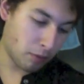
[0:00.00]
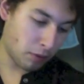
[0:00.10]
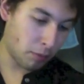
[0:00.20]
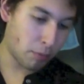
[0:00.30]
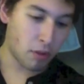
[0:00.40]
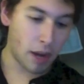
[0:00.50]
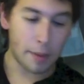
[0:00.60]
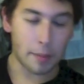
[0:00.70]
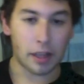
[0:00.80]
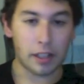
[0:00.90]
priming
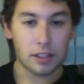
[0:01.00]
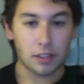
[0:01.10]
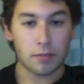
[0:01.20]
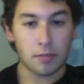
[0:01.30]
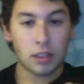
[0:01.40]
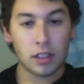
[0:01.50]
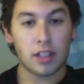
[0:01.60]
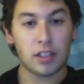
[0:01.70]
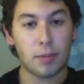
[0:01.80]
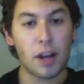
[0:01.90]
mechanism,
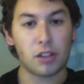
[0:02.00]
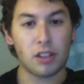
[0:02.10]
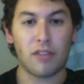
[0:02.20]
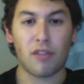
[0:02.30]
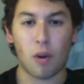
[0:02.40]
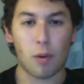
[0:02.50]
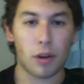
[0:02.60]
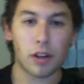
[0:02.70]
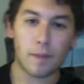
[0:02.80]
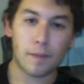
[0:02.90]
especially forward.
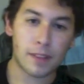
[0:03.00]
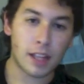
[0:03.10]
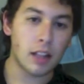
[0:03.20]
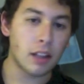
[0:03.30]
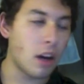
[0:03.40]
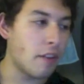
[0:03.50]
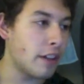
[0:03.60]
I love it.